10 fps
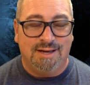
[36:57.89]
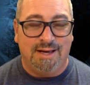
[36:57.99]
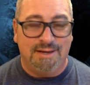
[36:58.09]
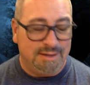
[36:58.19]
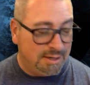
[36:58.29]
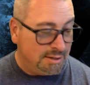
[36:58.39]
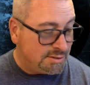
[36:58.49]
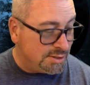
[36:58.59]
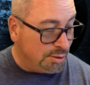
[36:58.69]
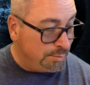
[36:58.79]
And
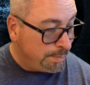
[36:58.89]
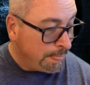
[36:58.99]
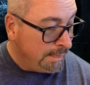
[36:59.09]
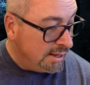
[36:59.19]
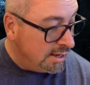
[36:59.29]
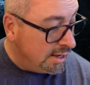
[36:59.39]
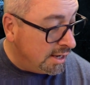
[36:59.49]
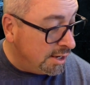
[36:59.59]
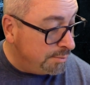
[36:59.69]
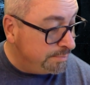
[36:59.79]
so
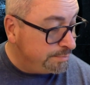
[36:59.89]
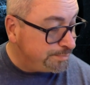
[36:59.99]
I